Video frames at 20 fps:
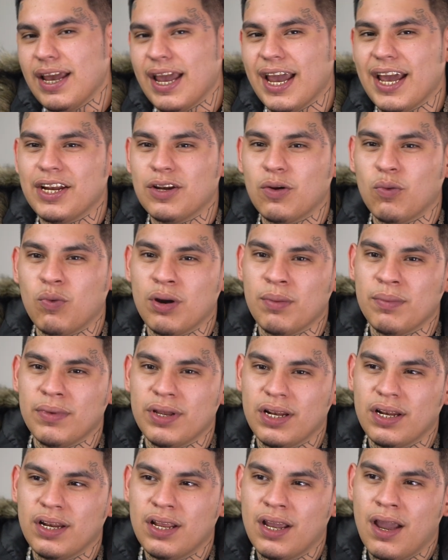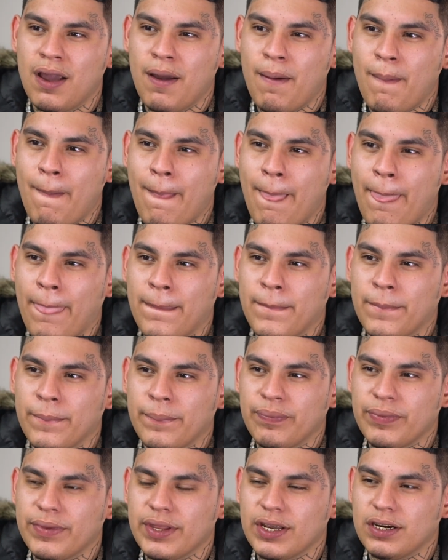and the woman,
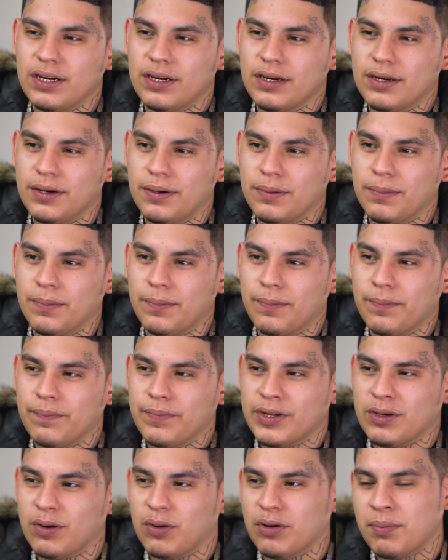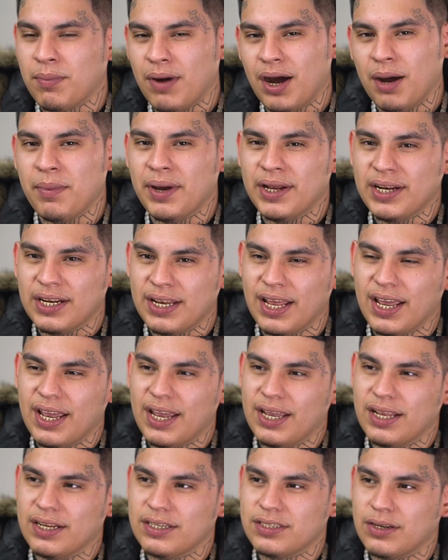you know, the mom and the
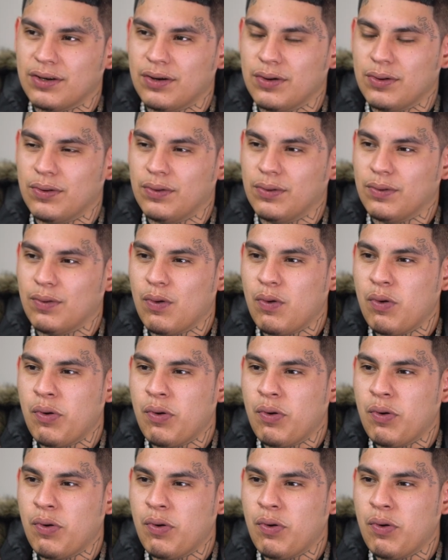dad. So,